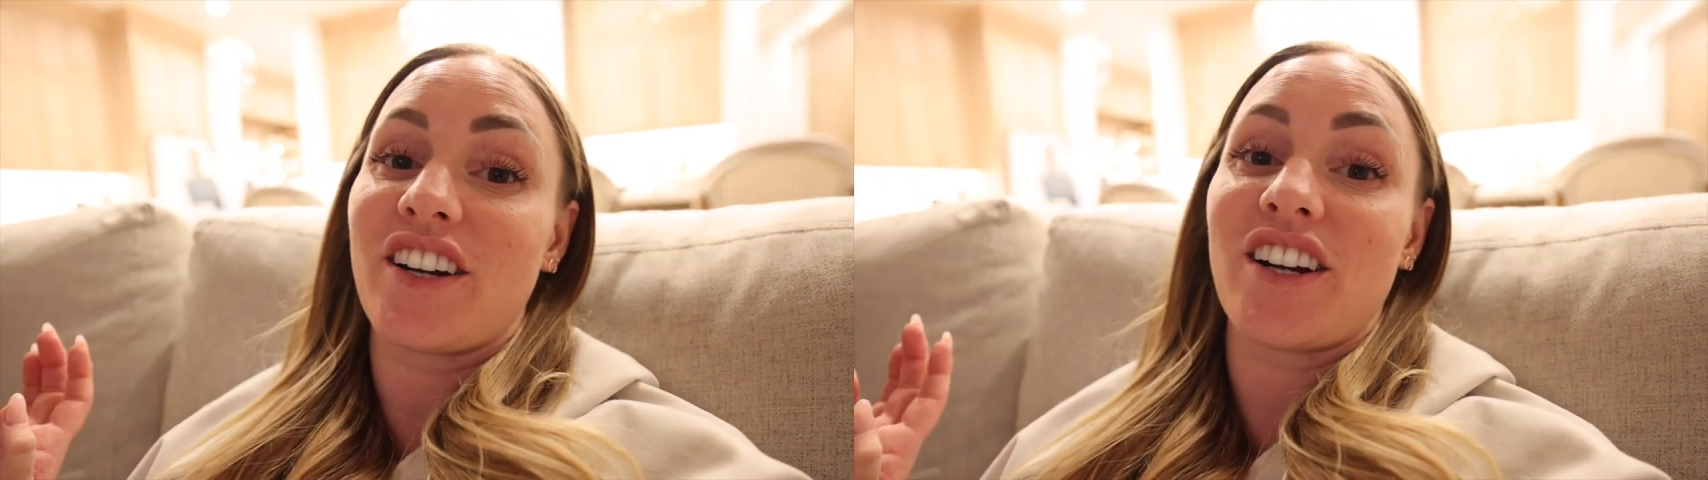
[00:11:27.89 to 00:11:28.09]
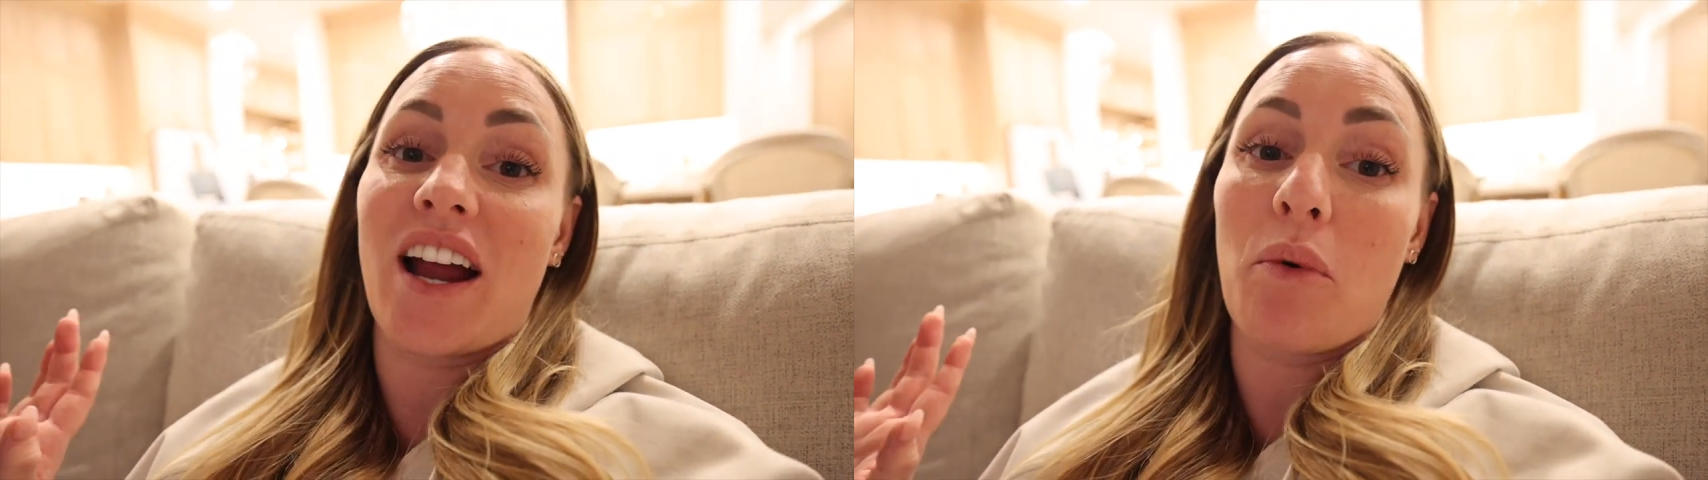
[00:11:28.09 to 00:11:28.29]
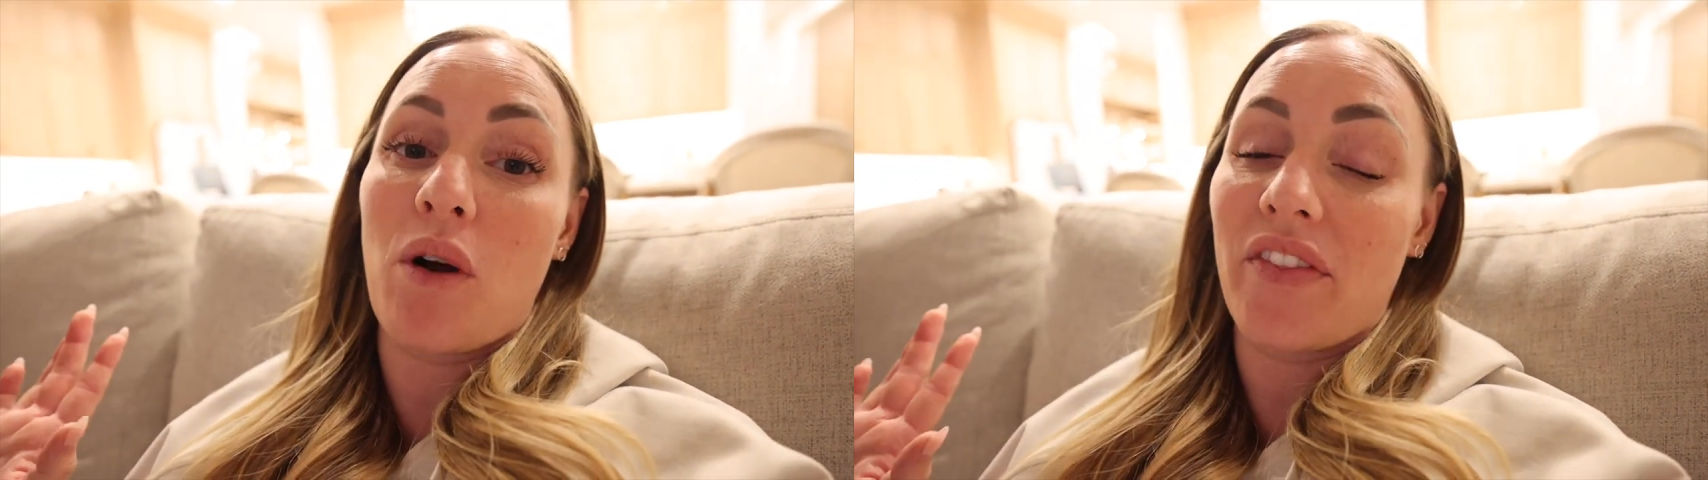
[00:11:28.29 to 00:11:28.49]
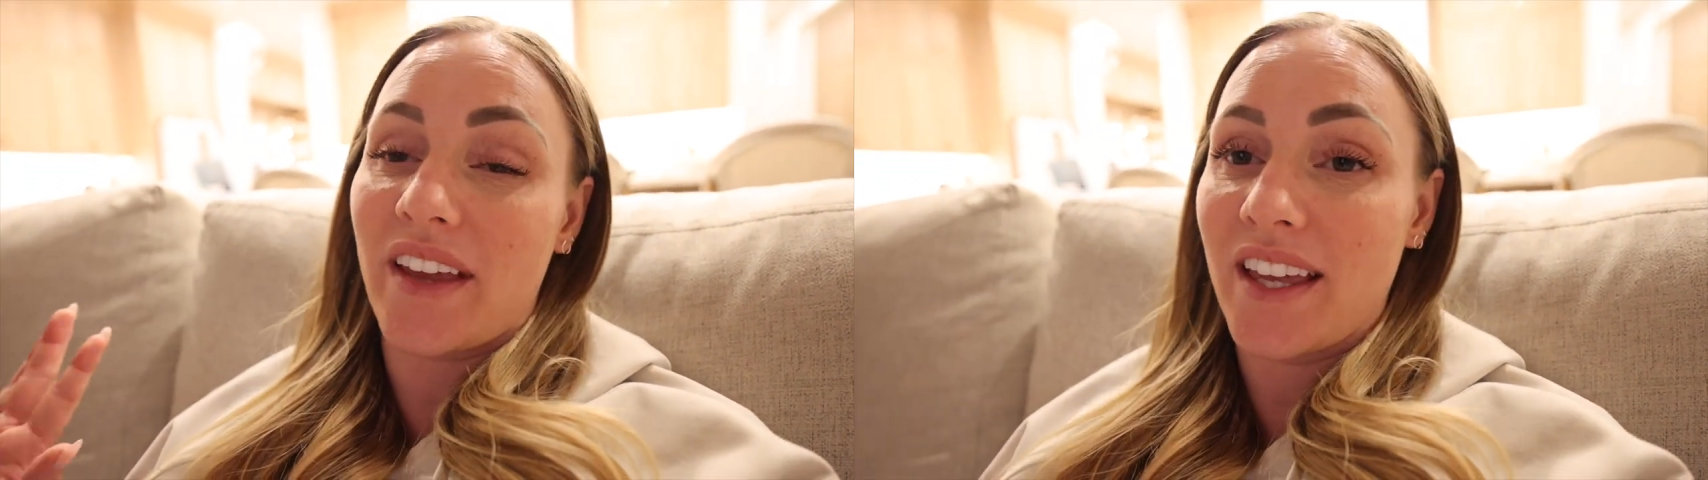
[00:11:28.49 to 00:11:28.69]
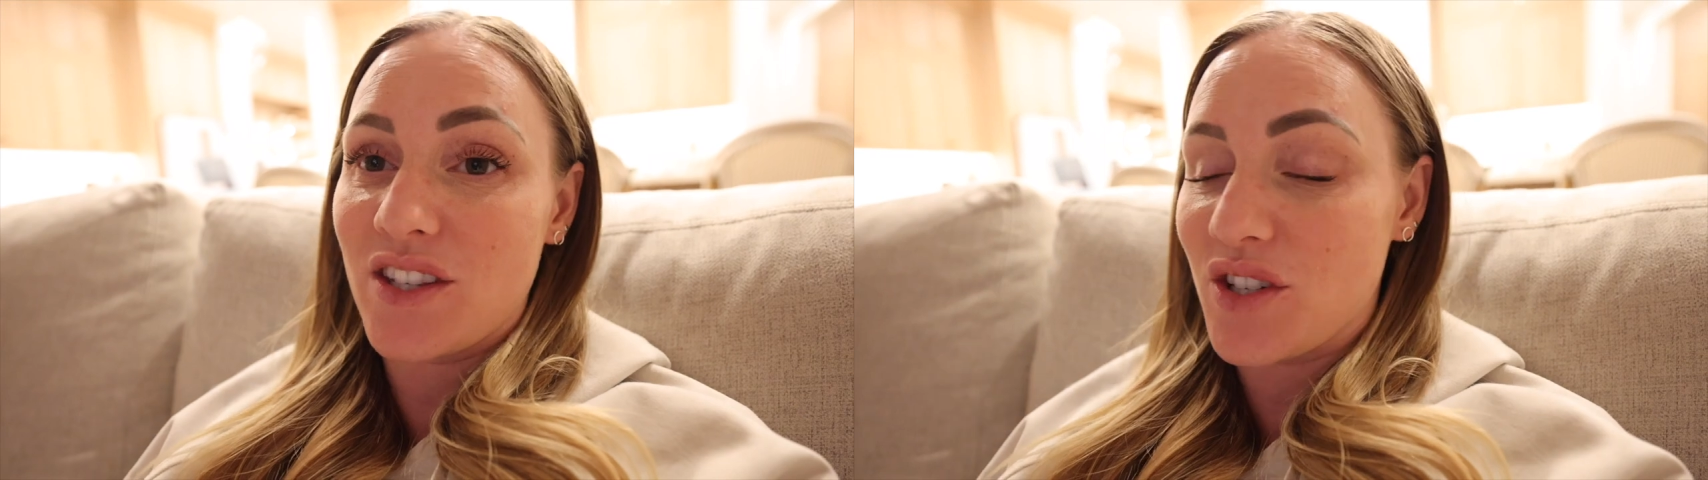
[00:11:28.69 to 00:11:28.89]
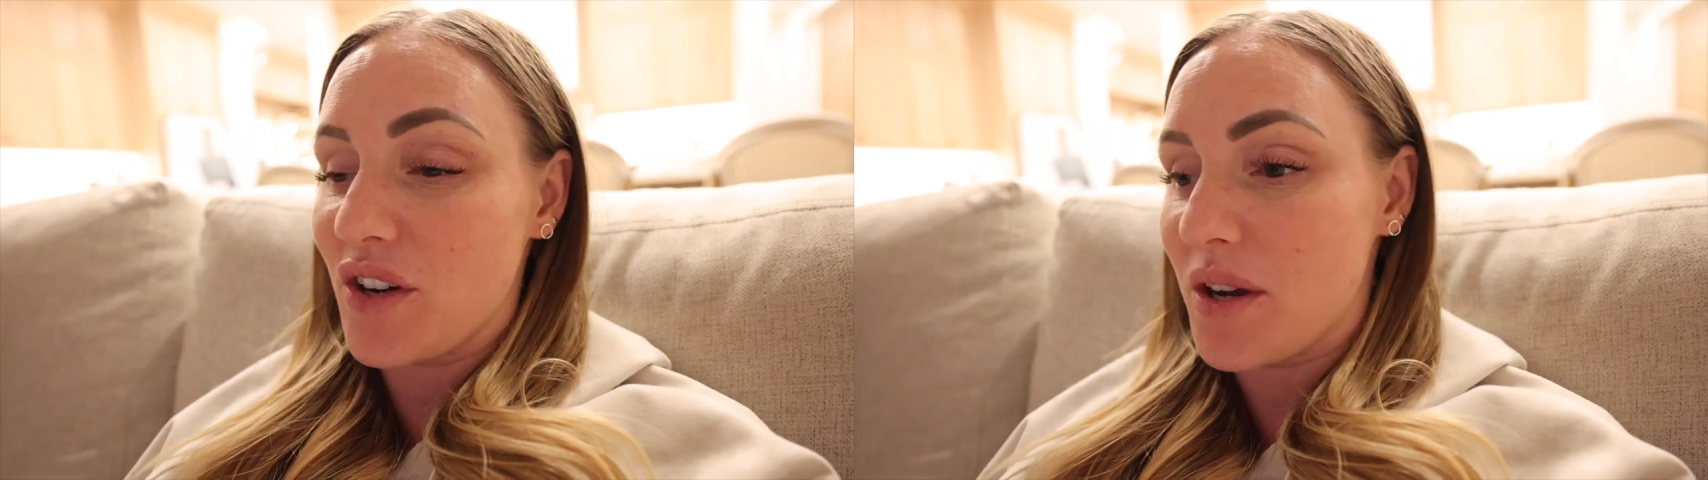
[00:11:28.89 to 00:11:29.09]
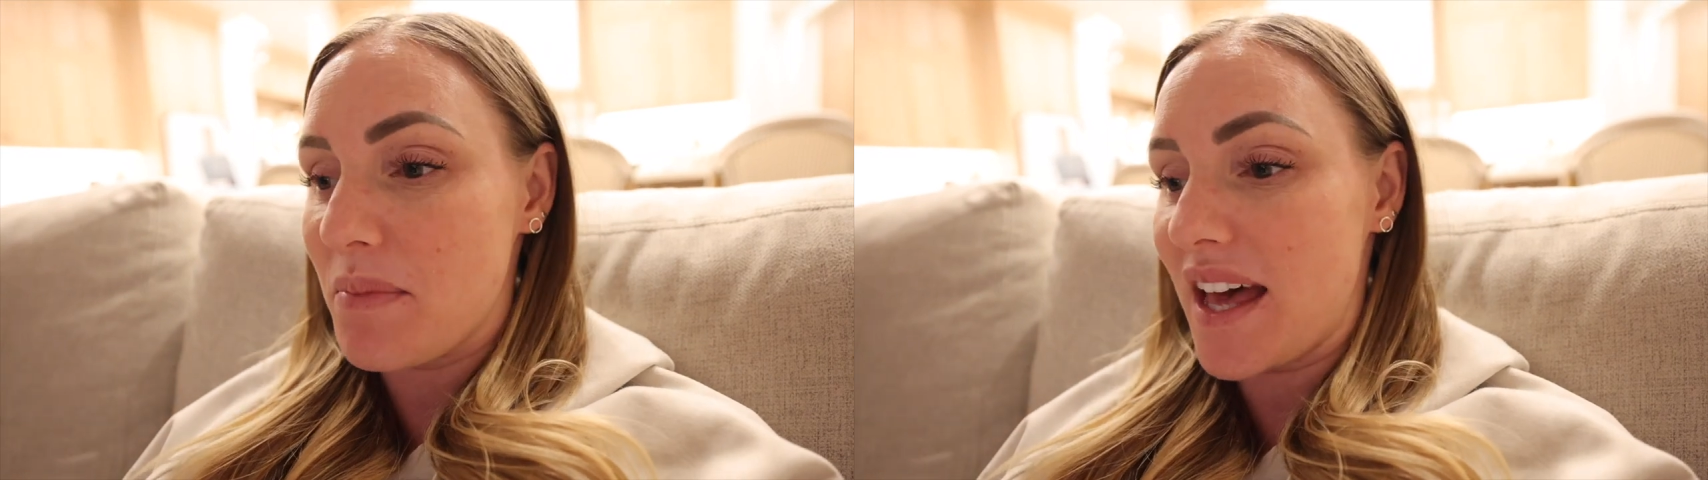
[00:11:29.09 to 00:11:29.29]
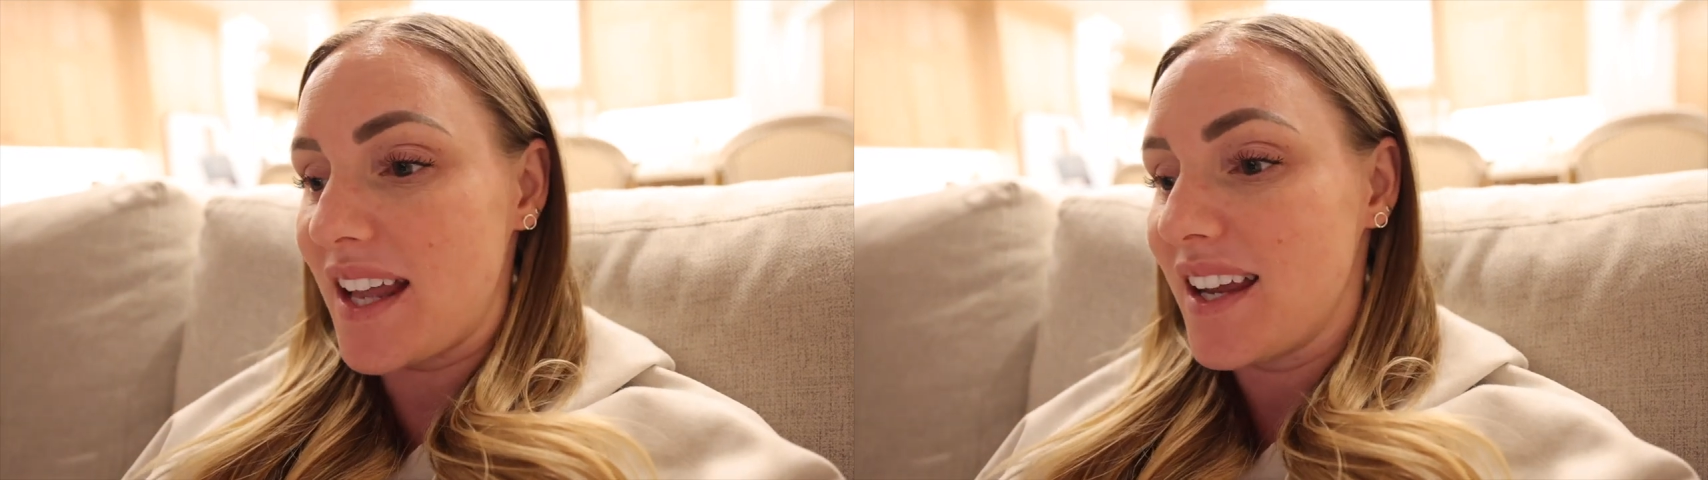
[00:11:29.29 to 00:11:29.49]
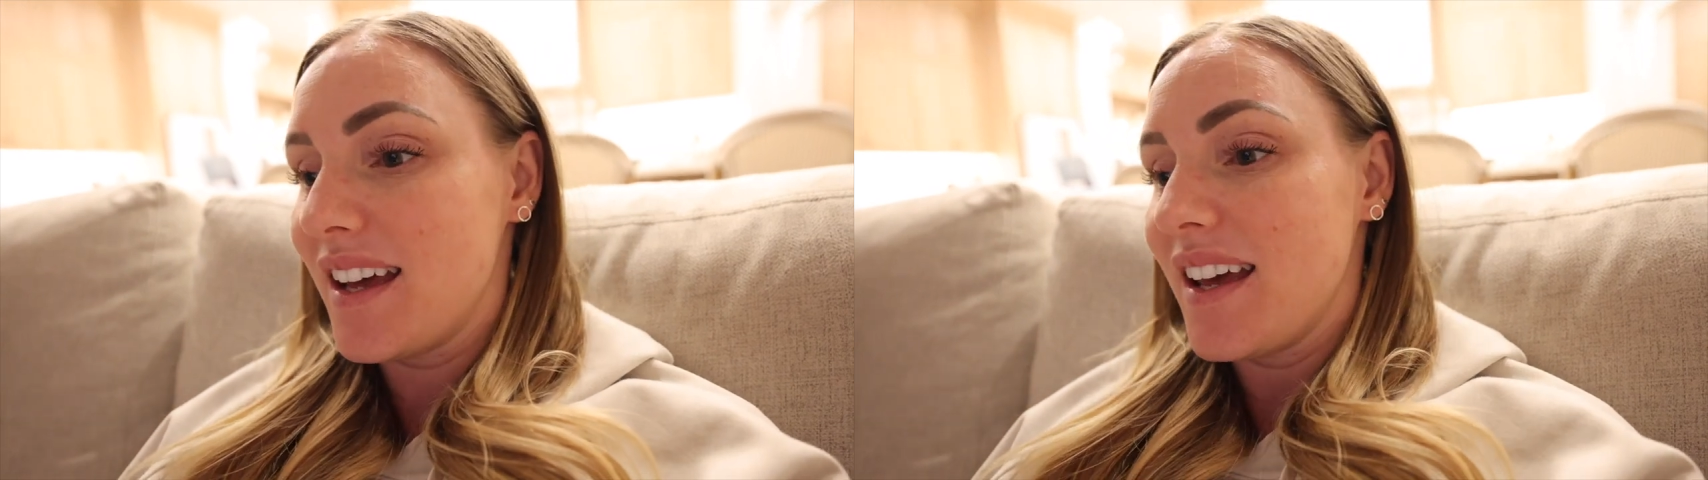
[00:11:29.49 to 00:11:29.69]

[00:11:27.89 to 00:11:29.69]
or I want the kids to go to bed.